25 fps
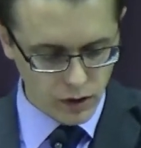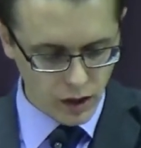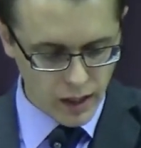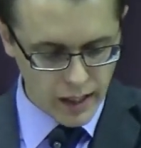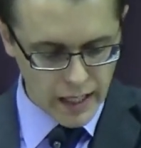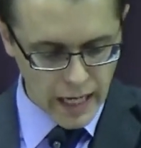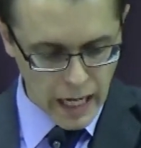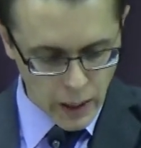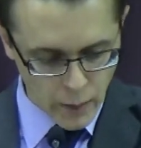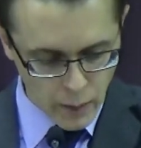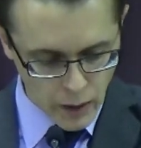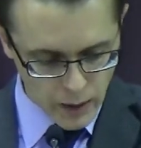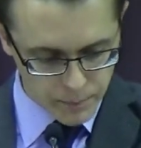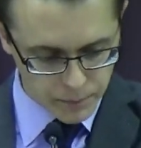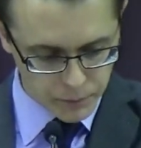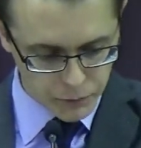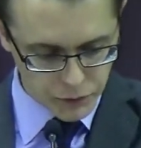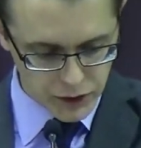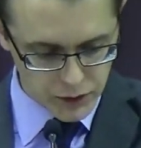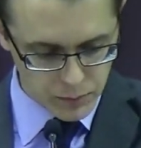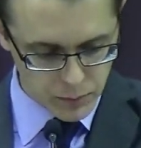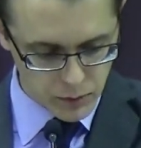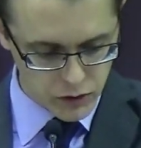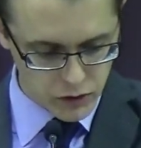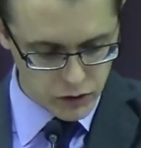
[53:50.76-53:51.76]
And now I
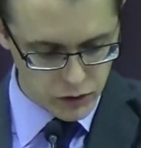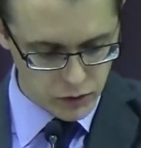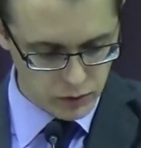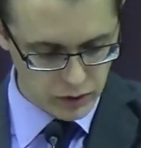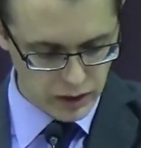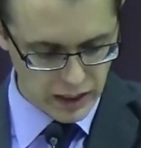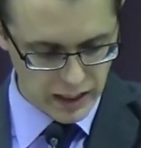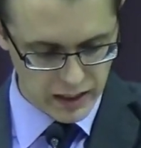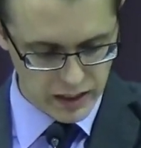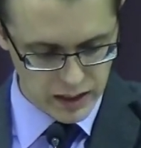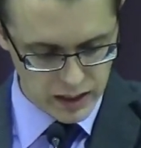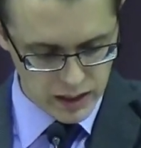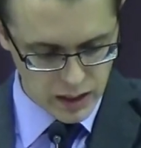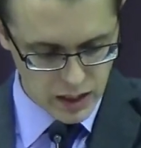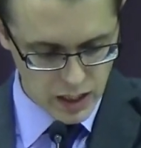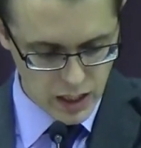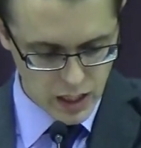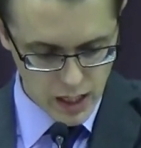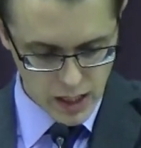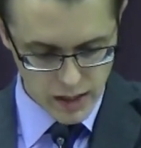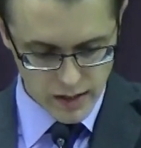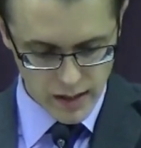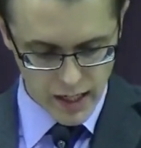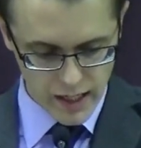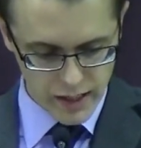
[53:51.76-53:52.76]
plead with you, lady,
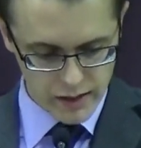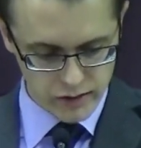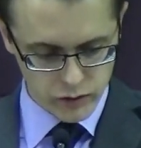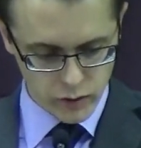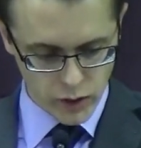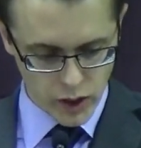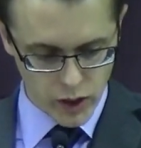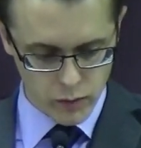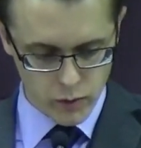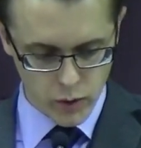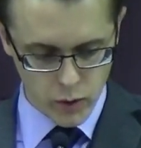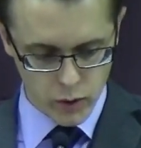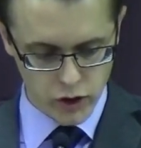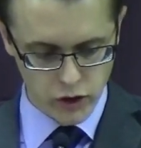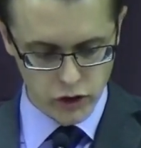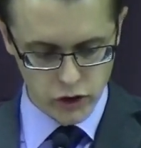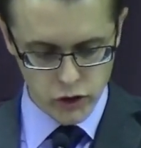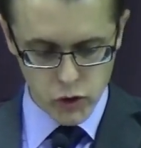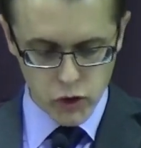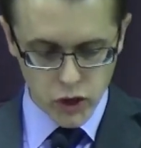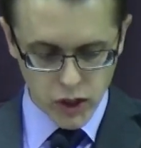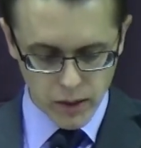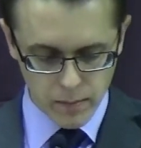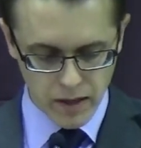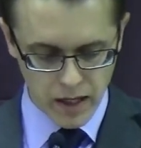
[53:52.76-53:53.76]
not as though I wrote a
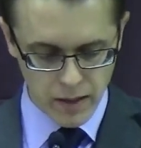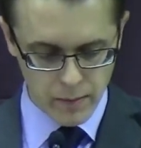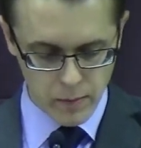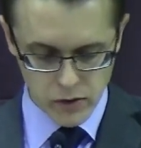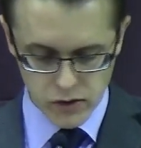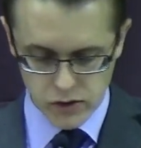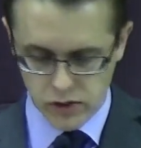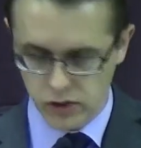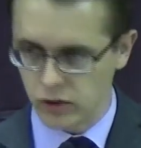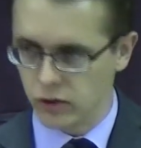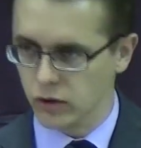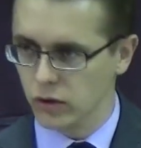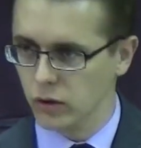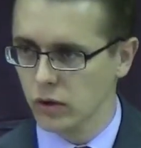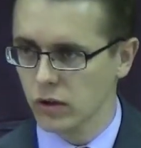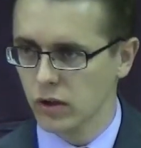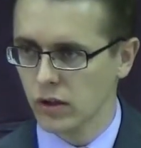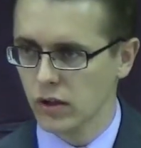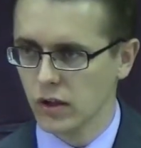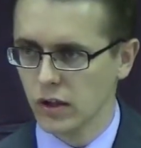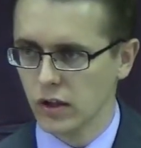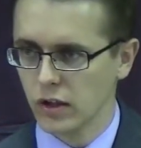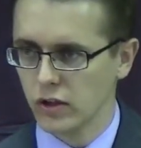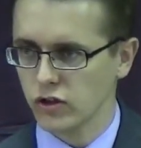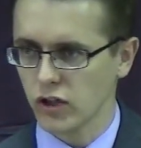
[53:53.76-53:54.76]
new commandment to you.
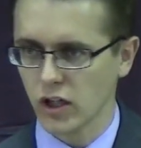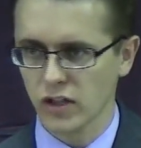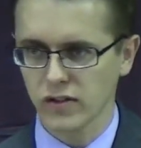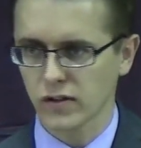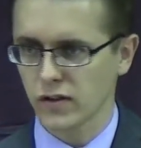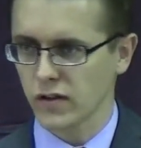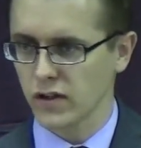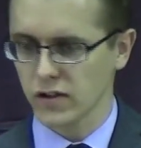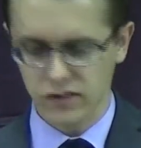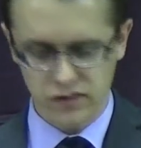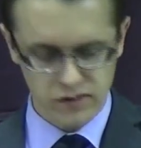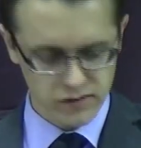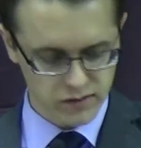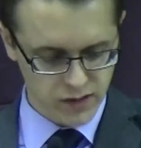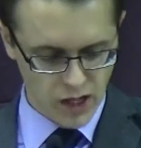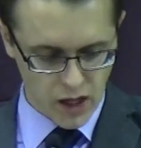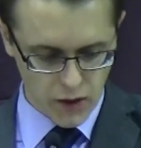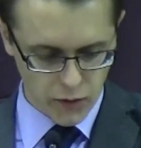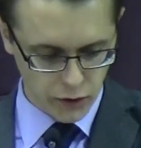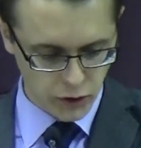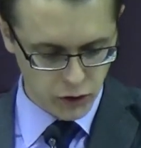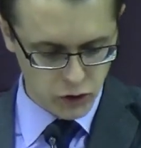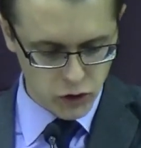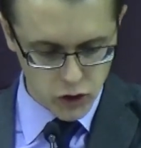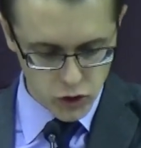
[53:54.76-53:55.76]
John said, this is
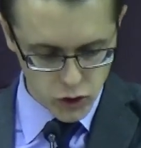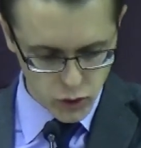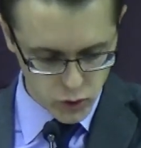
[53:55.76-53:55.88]
nothing